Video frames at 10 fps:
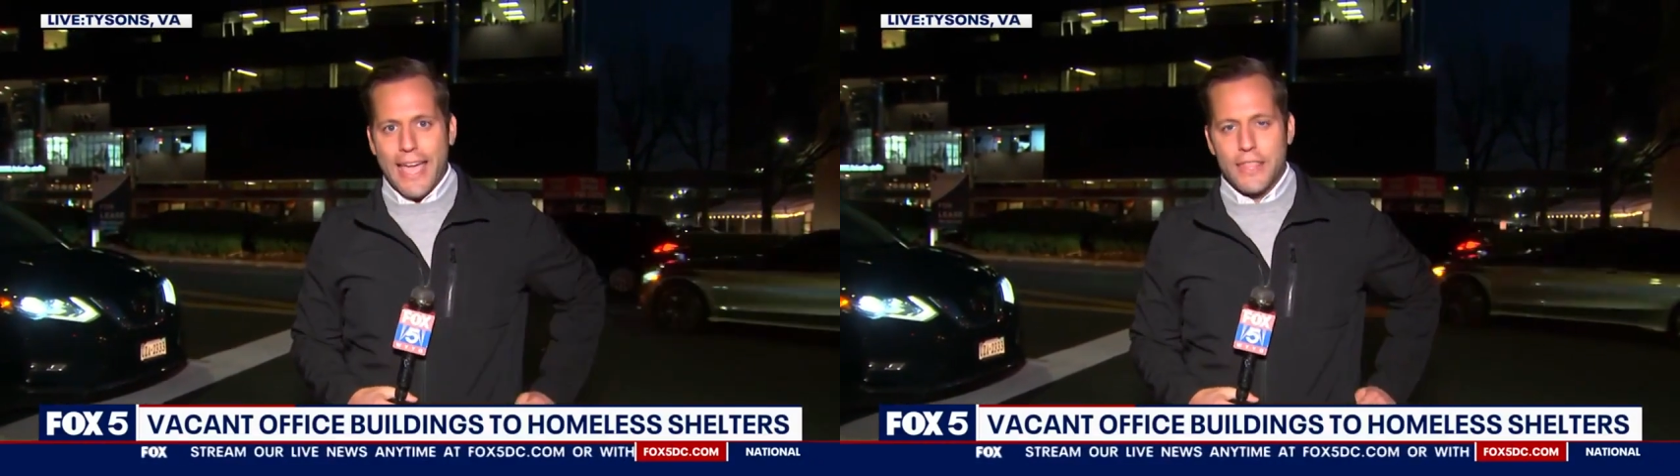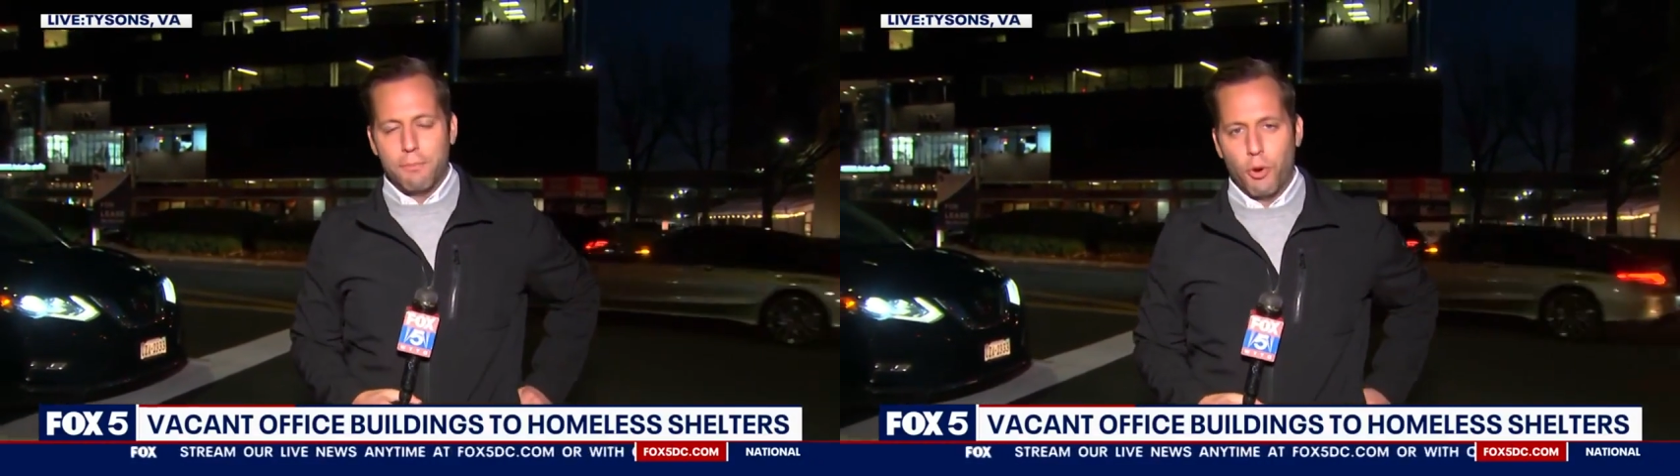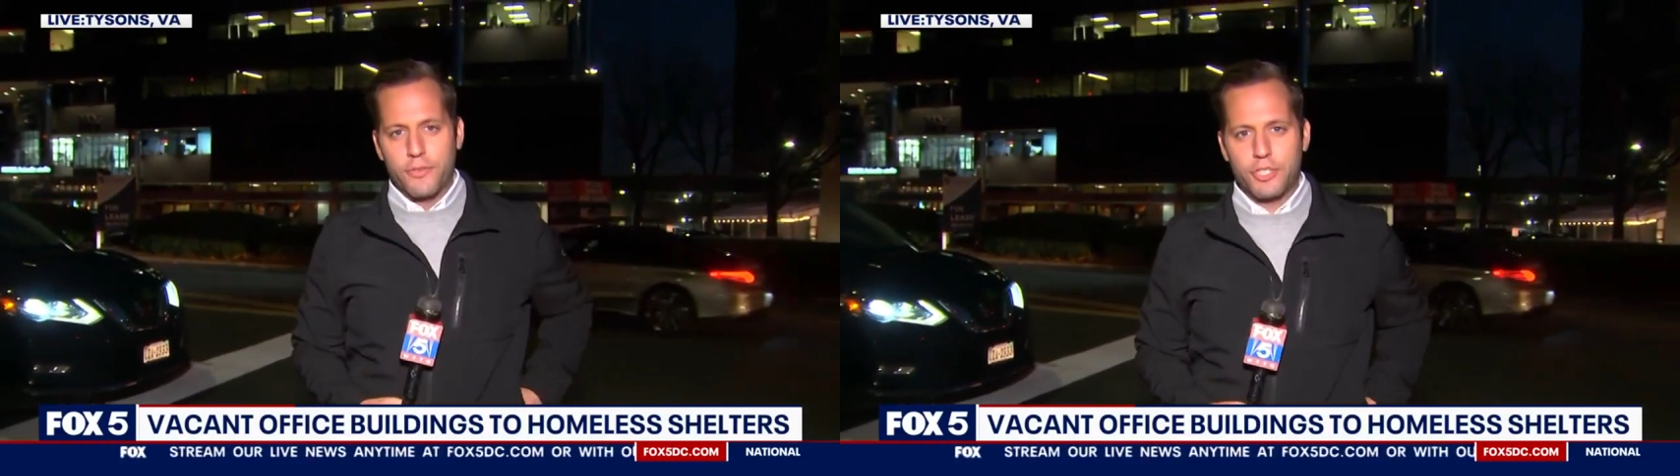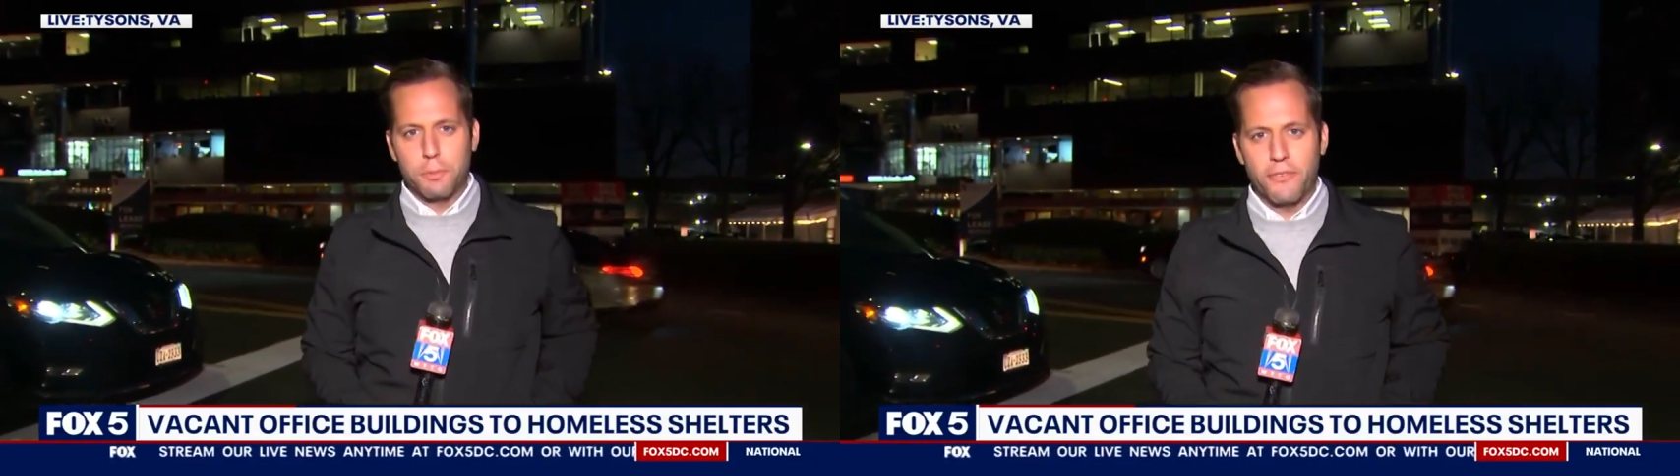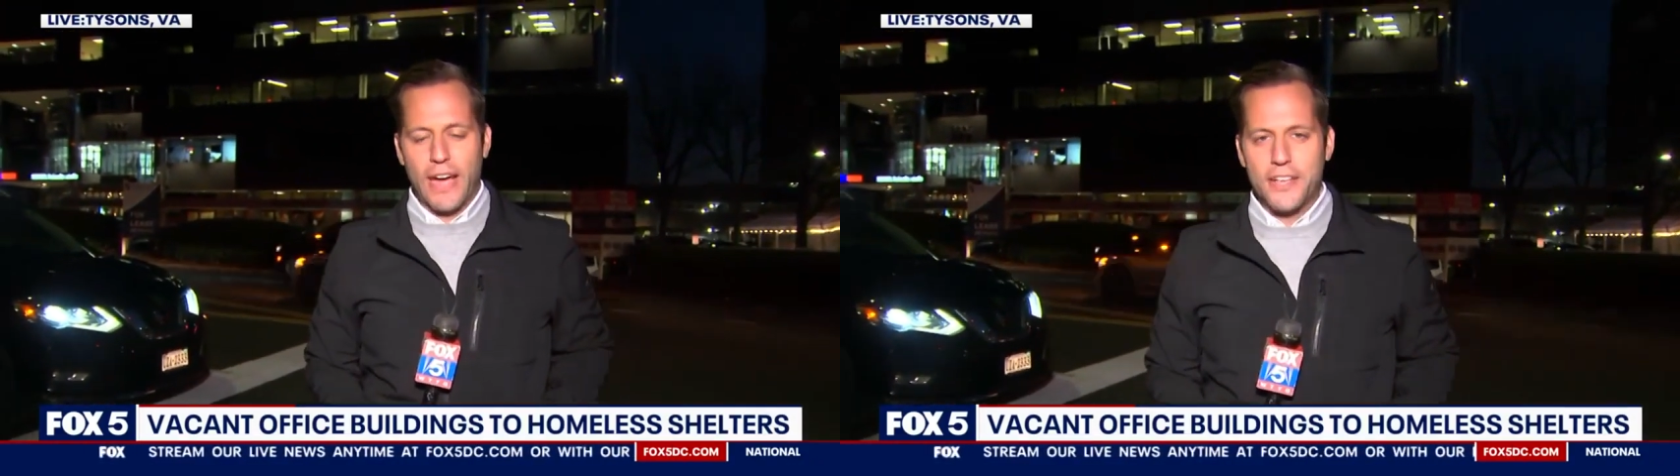and the Board of
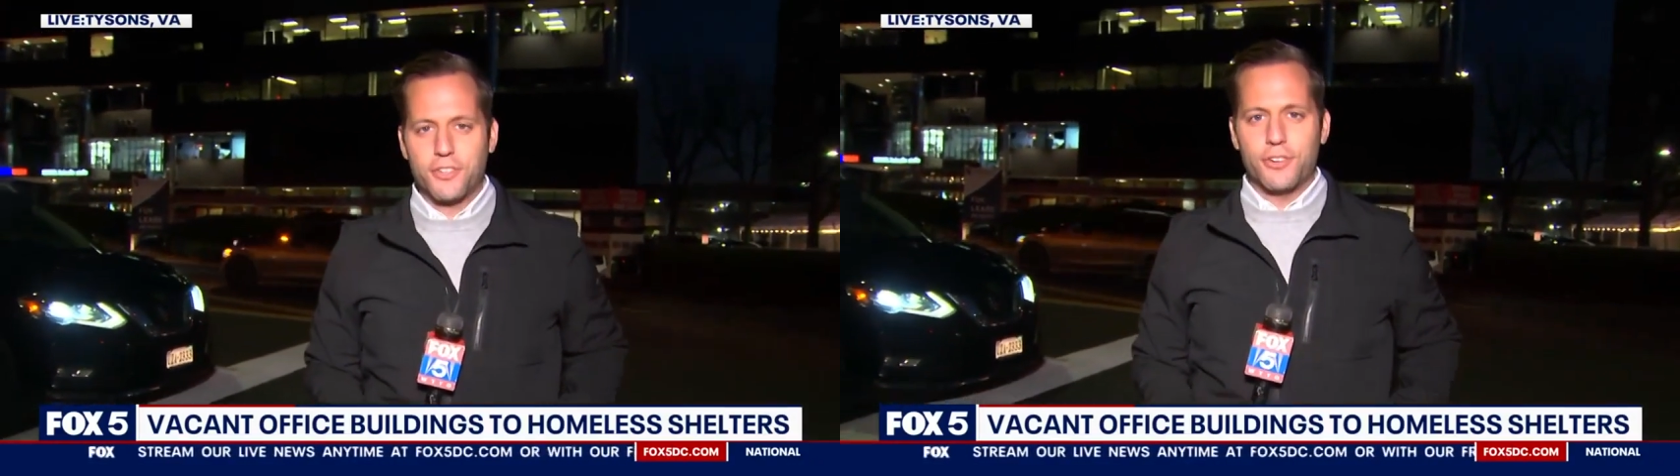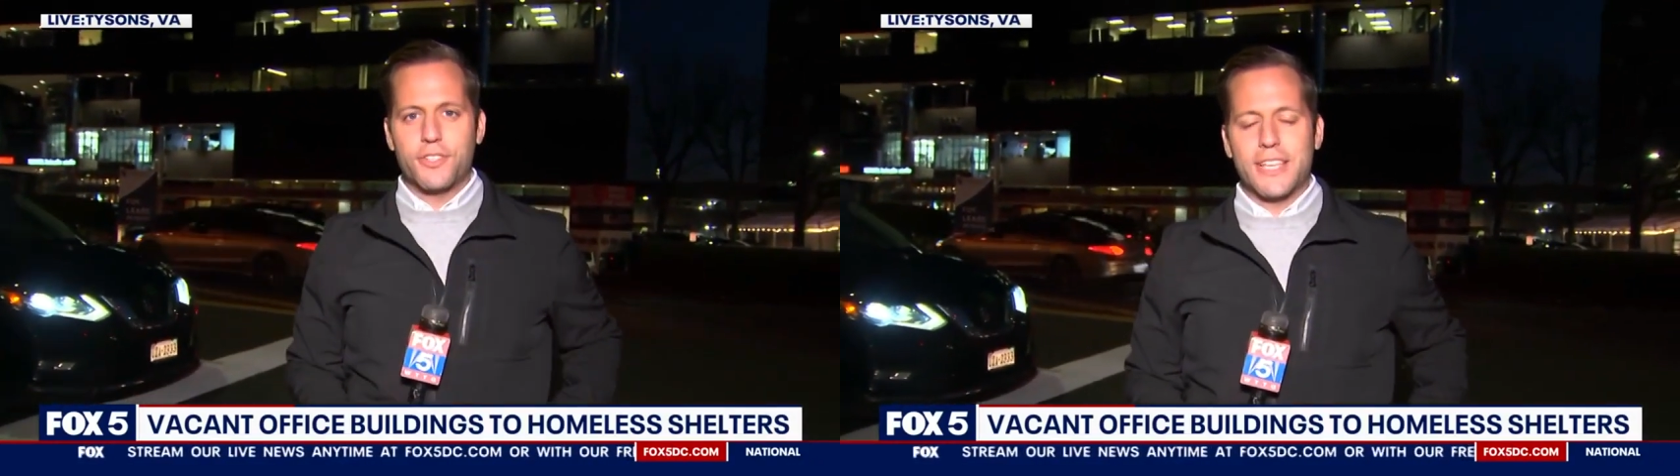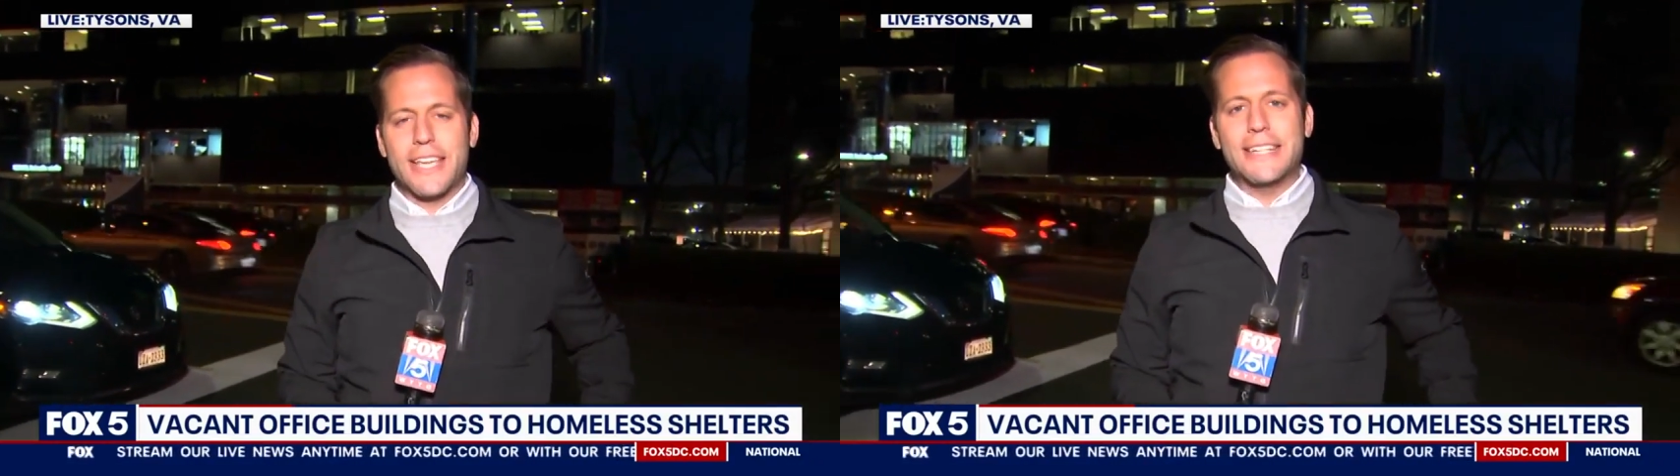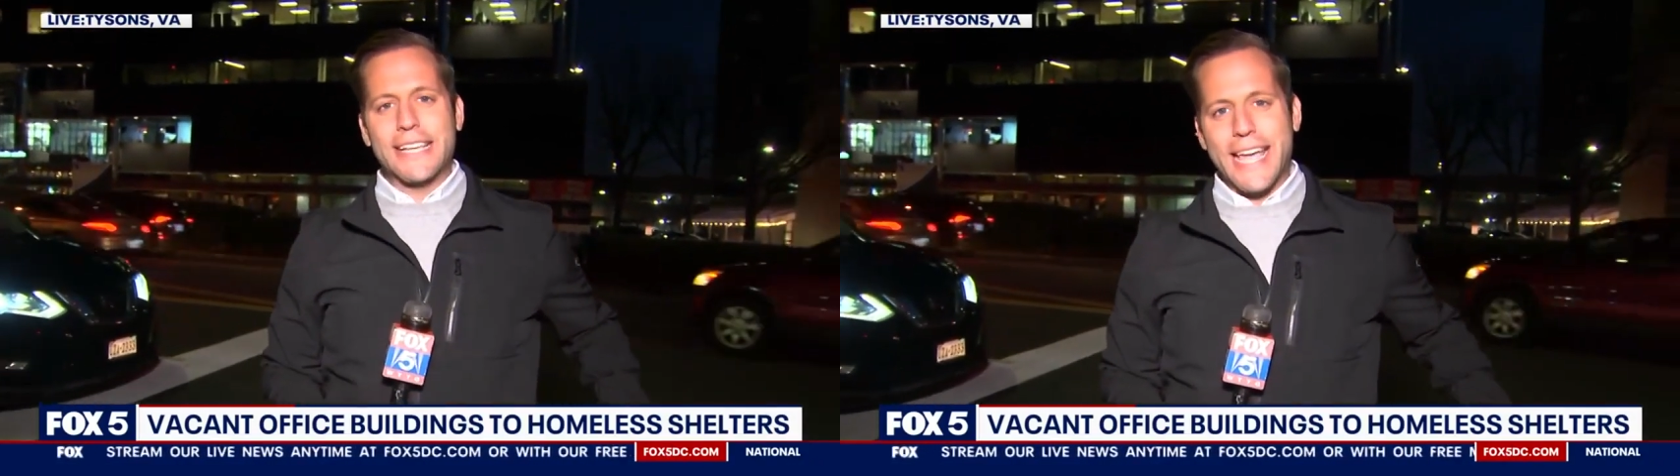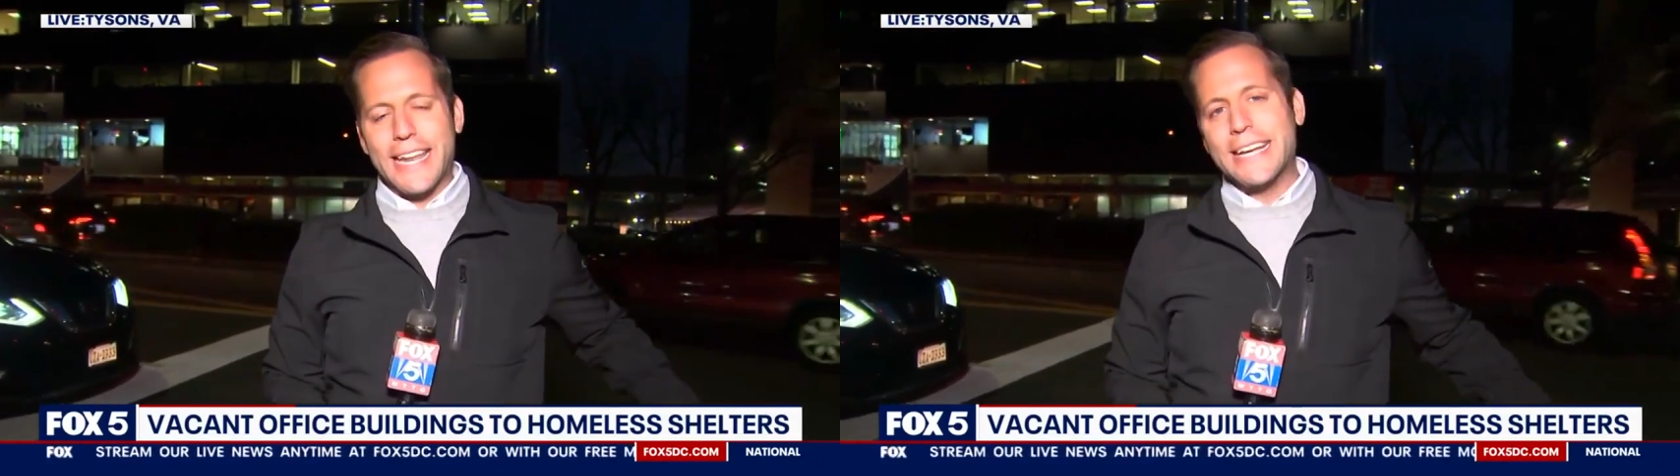Supervisors
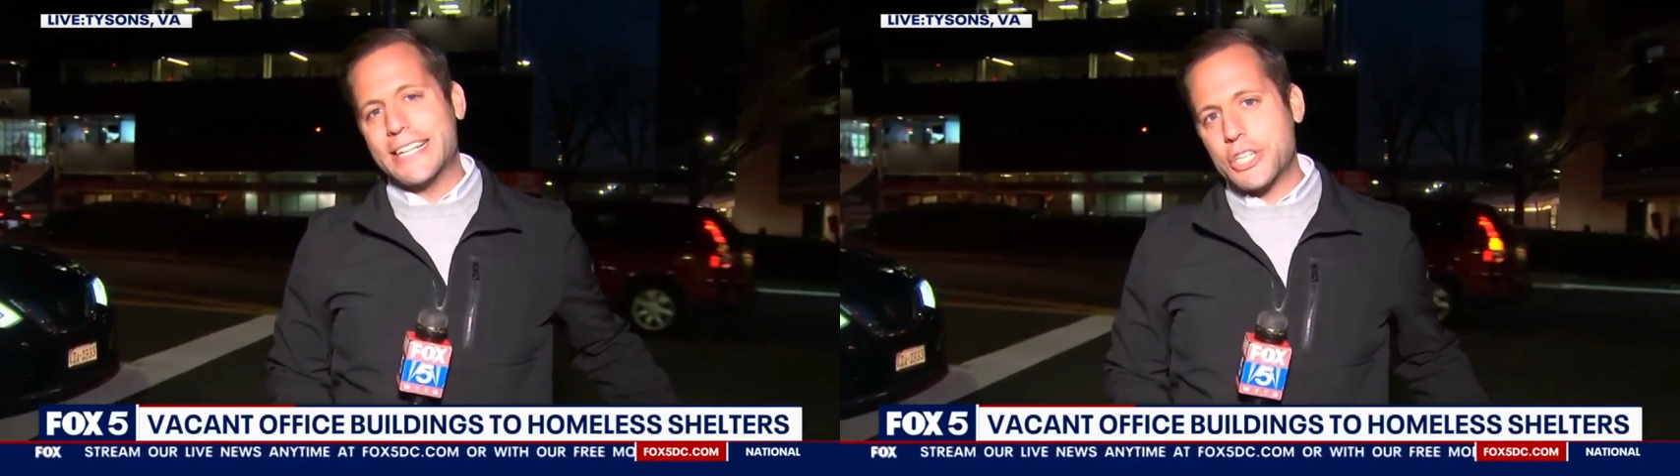indicated